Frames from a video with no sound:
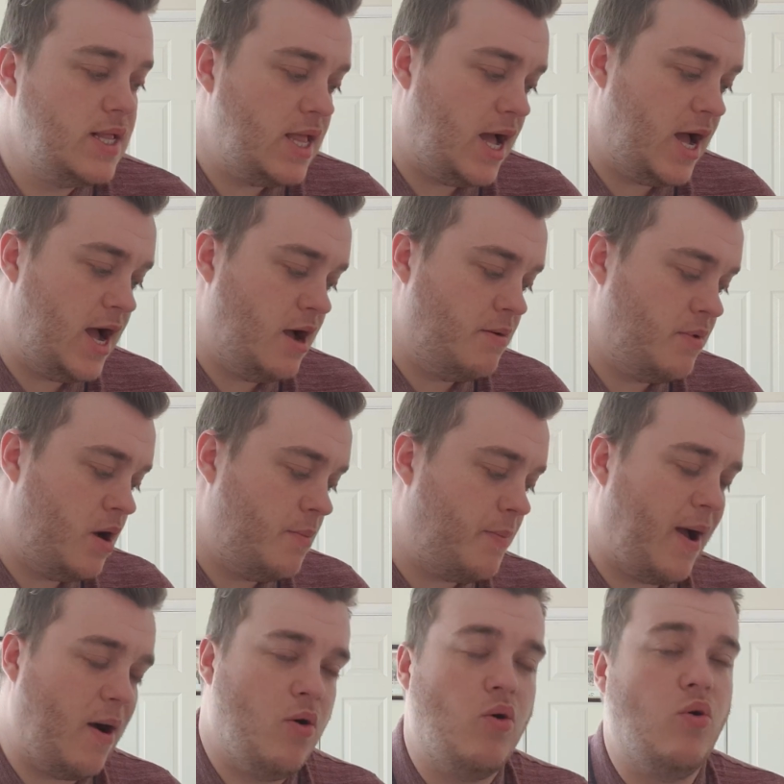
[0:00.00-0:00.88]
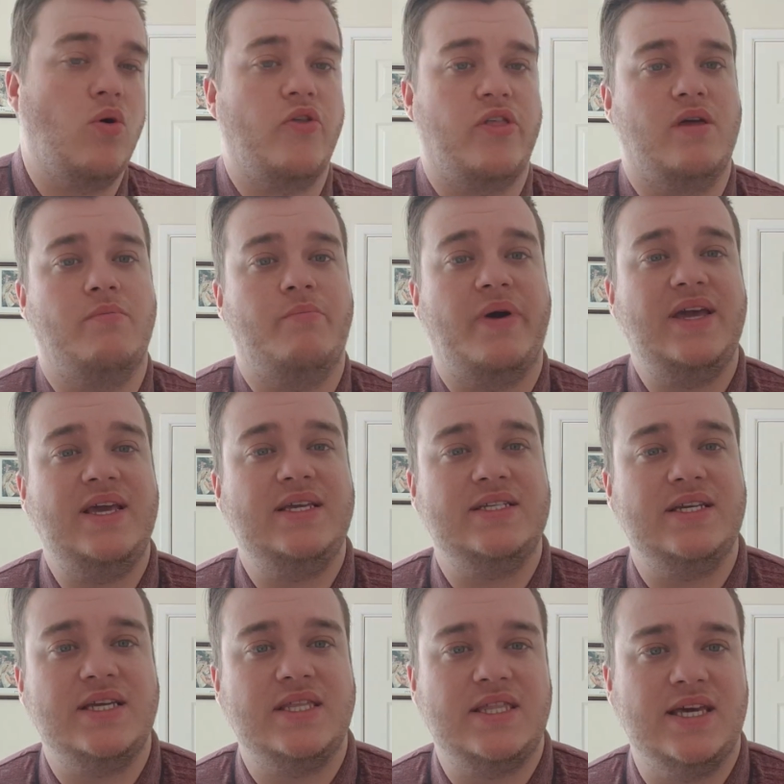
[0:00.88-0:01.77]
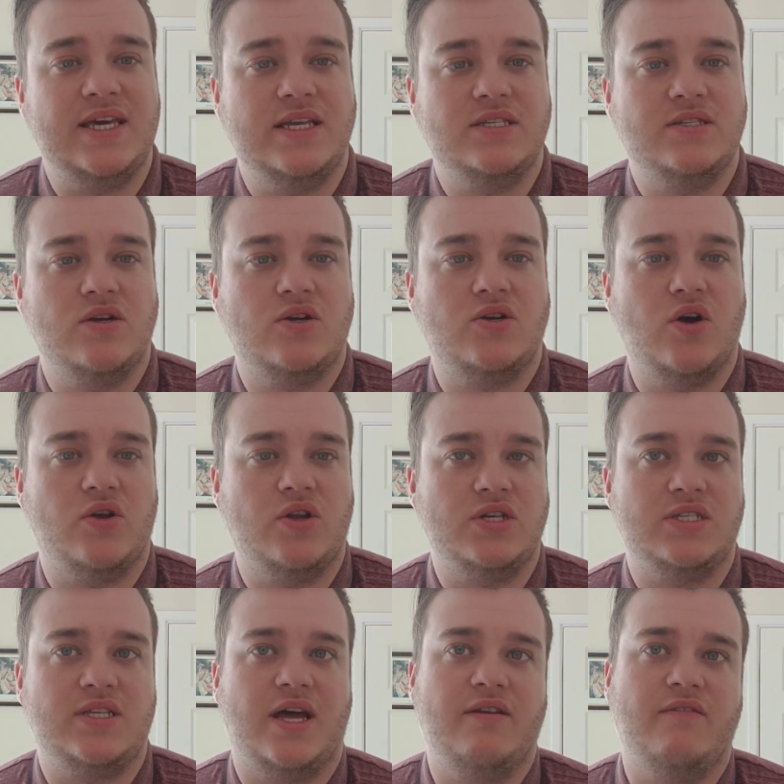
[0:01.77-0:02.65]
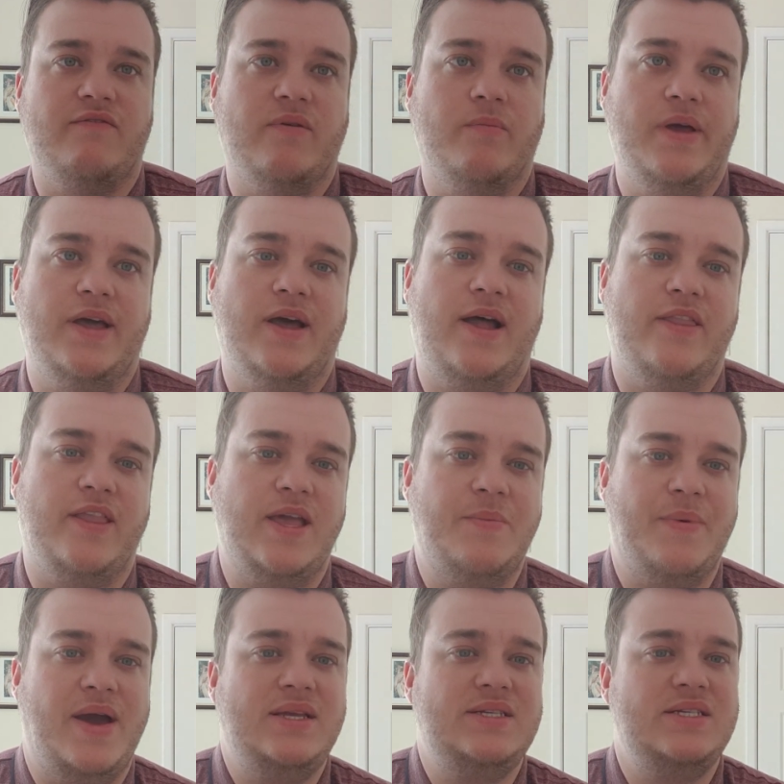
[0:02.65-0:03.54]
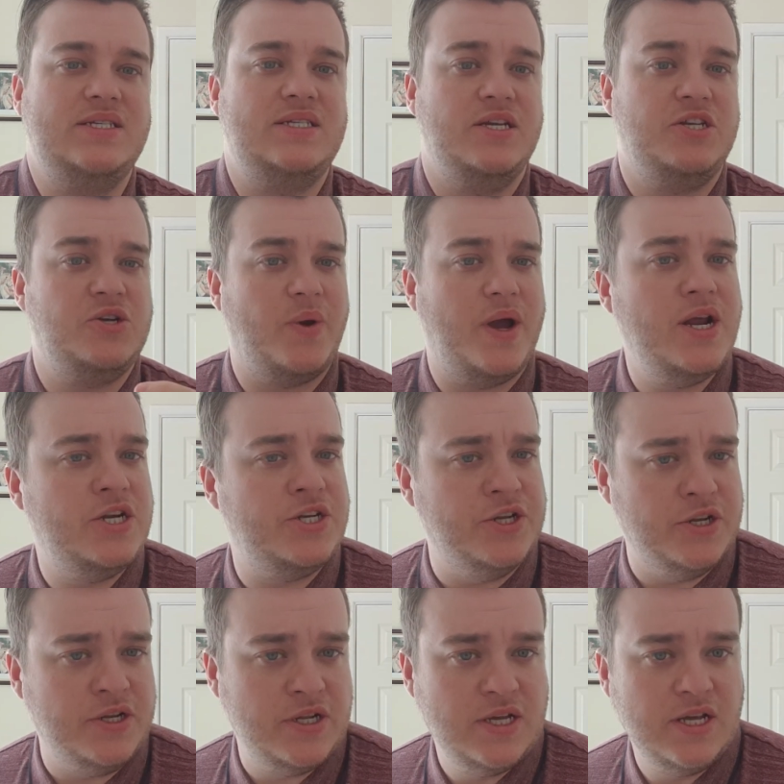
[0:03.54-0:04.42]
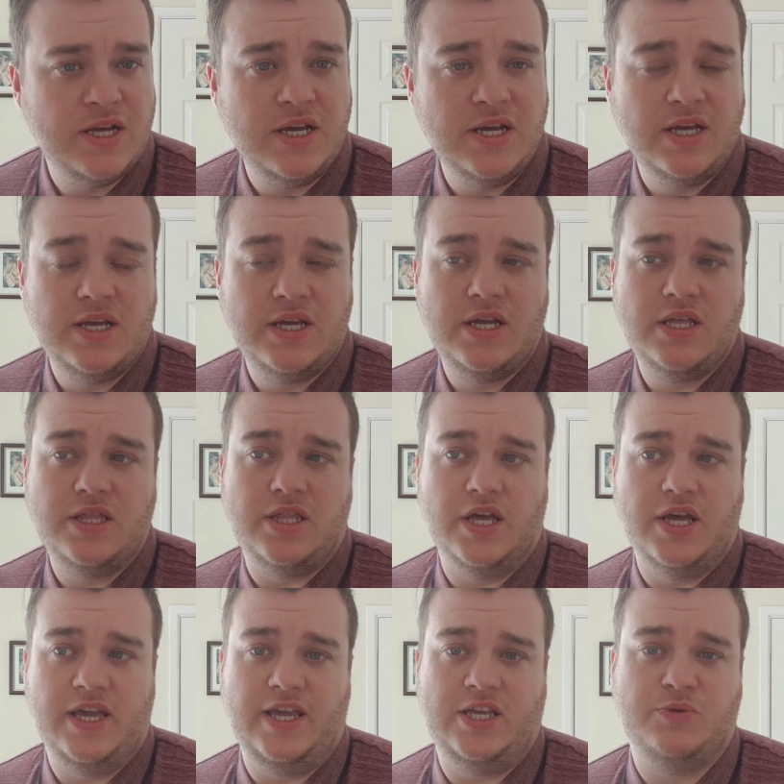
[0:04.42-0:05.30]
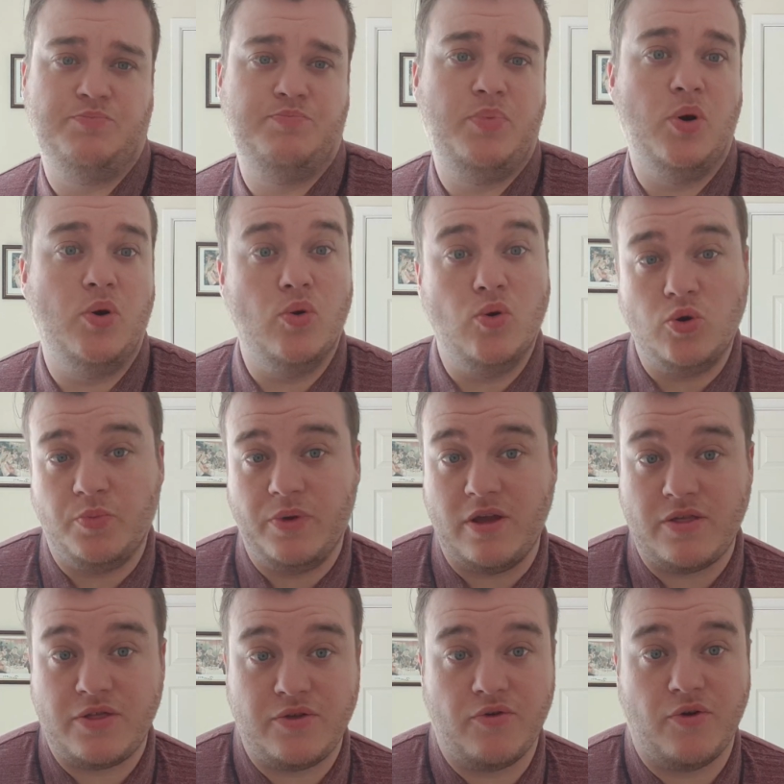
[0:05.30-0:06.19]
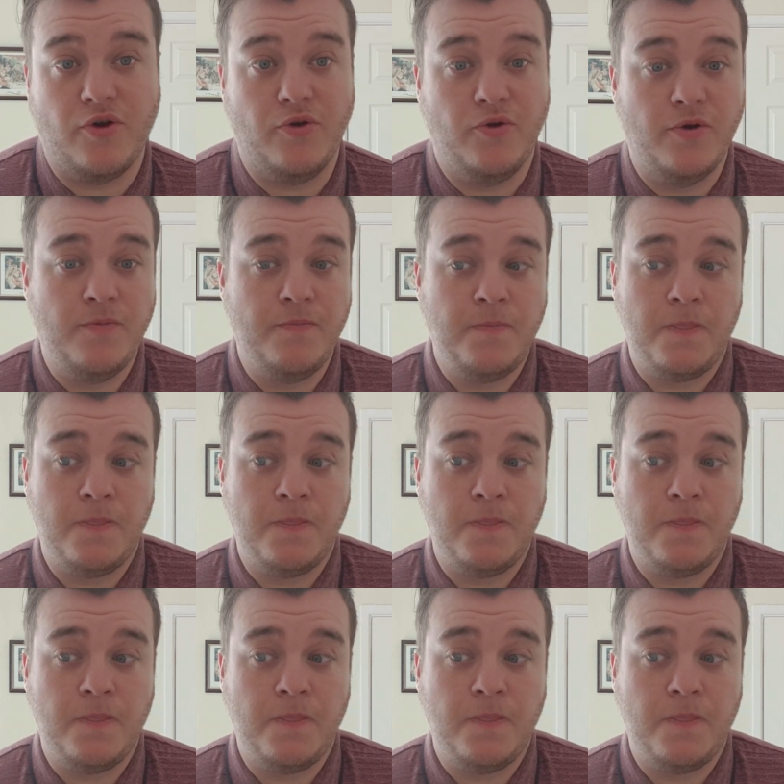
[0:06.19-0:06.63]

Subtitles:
about all the amazing things that God has done for me and the amazing situation that He's pulled me through,